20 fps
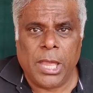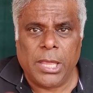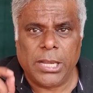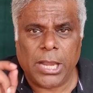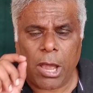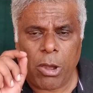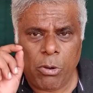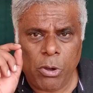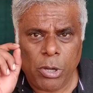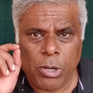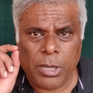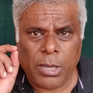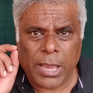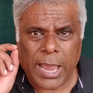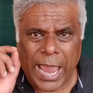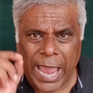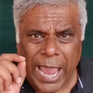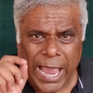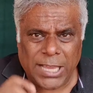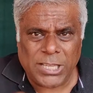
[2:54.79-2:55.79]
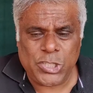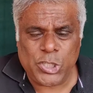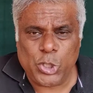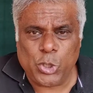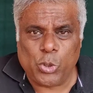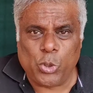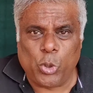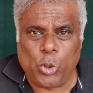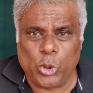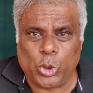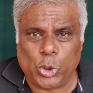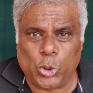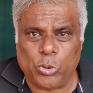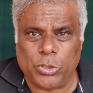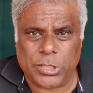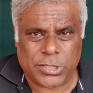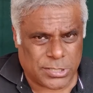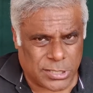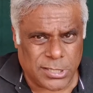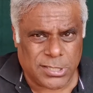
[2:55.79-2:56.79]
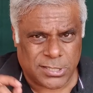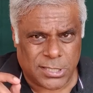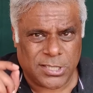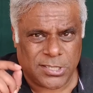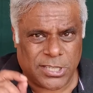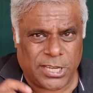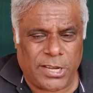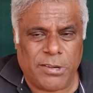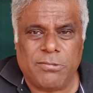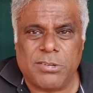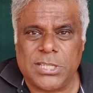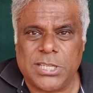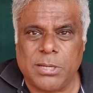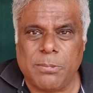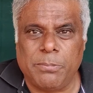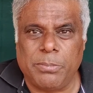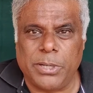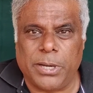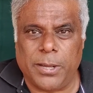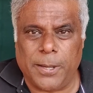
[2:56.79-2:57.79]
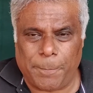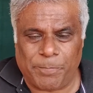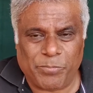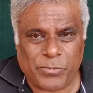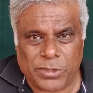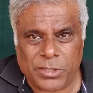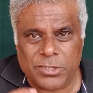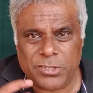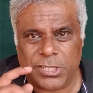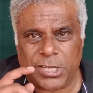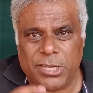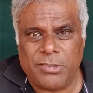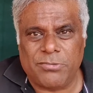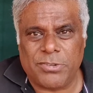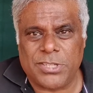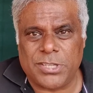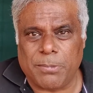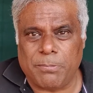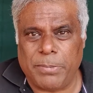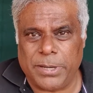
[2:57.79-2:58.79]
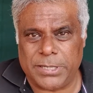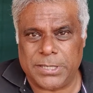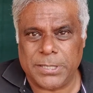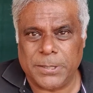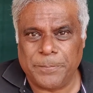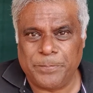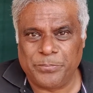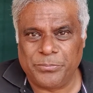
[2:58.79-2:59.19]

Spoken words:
Now, as you go through this is the interesting bit.